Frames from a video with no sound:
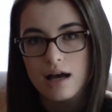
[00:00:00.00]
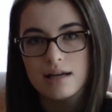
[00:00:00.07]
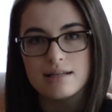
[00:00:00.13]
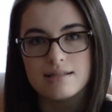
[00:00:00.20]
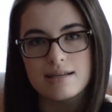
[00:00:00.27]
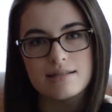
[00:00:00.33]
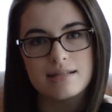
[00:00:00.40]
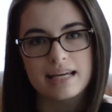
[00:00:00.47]

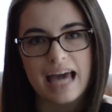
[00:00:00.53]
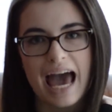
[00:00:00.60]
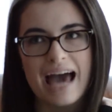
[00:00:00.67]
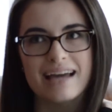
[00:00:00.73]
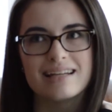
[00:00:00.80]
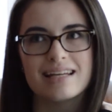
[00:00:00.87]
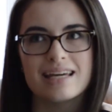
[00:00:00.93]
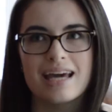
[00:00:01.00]
cystic
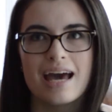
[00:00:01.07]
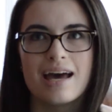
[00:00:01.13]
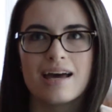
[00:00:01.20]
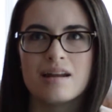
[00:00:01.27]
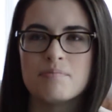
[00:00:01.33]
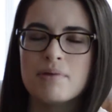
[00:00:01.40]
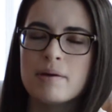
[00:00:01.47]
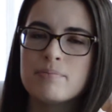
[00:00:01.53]
acne
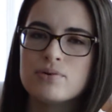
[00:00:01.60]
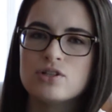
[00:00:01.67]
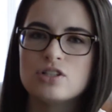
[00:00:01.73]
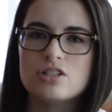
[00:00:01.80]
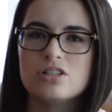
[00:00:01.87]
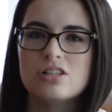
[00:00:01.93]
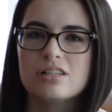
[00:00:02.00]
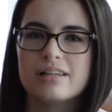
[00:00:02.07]
and
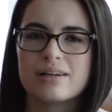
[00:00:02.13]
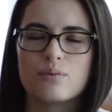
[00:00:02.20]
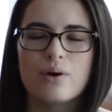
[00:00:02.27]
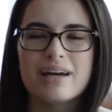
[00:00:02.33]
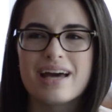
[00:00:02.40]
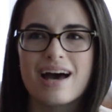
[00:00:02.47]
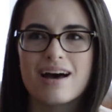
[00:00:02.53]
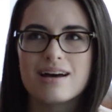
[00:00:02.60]
pimple, like
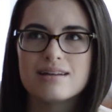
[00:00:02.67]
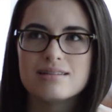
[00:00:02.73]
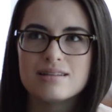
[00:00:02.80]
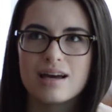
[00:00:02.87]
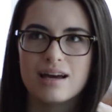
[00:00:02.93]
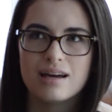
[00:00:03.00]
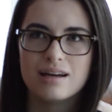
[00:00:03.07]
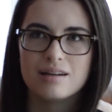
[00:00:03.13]
whiteheads
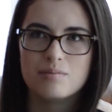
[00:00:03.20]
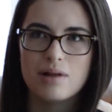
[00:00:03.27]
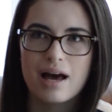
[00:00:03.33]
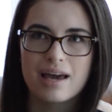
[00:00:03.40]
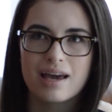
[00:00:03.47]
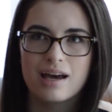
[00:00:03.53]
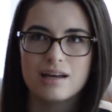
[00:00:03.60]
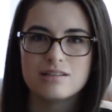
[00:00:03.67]
and
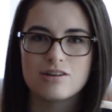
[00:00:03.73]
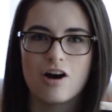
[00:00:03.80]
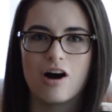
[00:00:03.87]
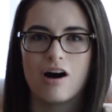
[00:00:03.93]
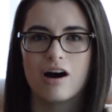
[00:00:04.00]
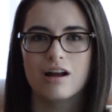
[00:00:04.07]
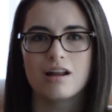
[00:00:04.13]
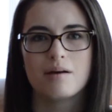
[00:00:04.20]
blackheads
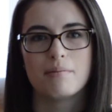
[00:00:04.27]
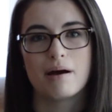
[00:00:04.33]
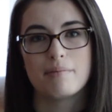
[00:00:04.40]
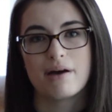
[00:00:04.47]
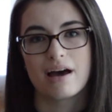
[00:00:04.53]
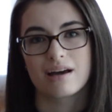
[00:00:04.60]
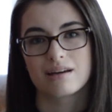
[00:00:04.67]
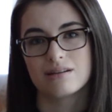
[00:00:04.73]
on my
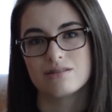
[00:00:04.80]
back.